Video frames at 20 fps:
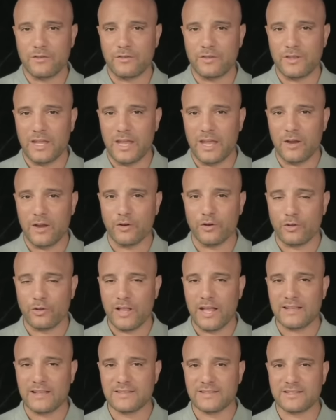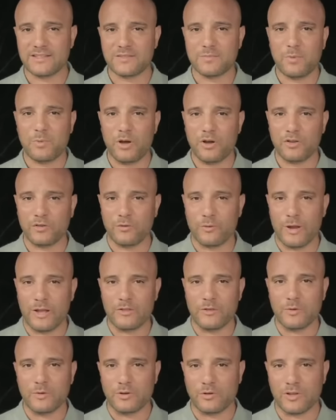the aerial assets parked
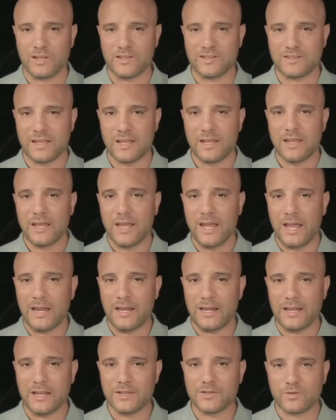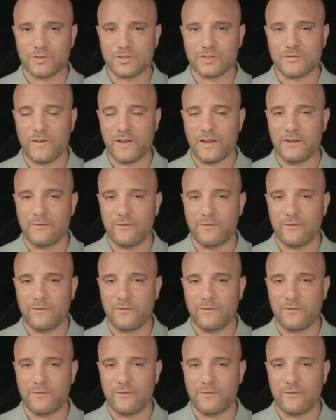around the Middle East, and Israel's